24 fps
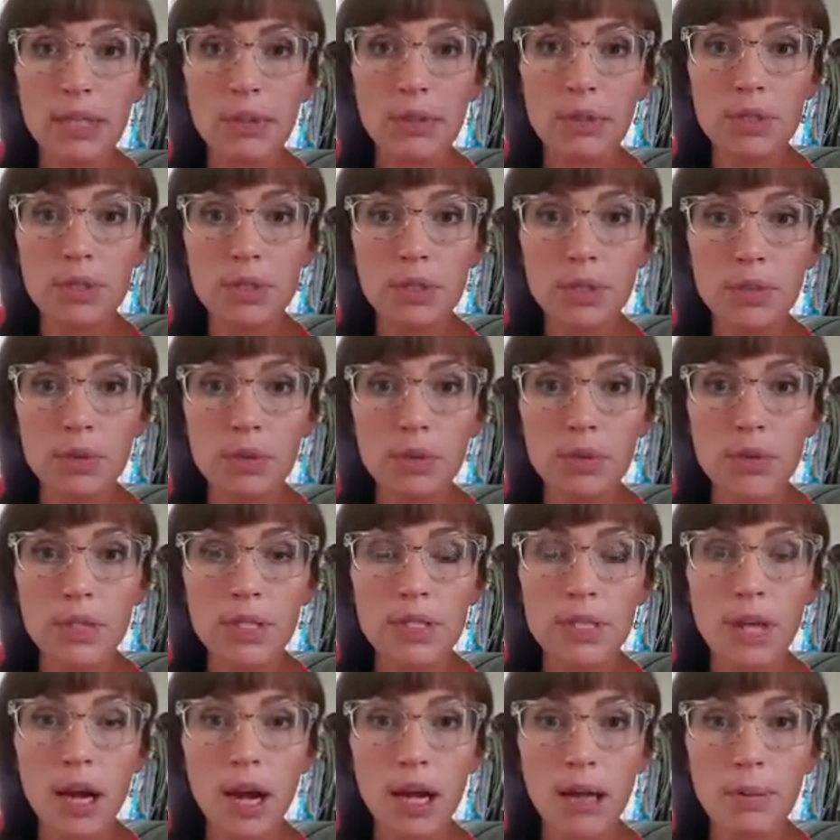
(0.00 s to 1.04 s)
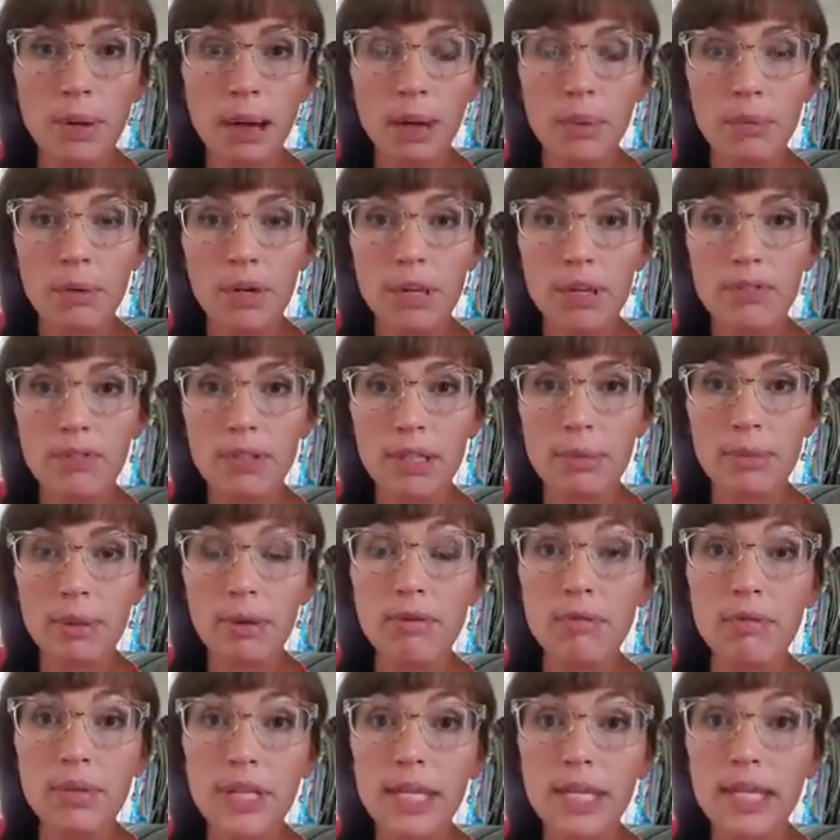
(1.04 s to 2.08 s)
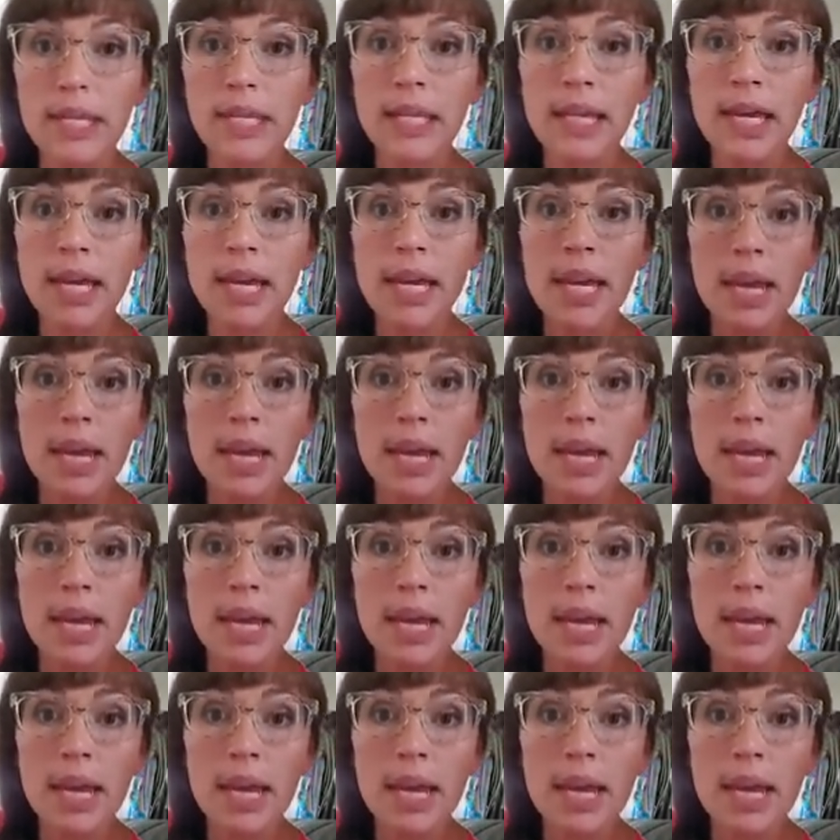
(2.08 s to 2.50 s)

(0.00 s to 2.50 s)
you to talk about briefly, but really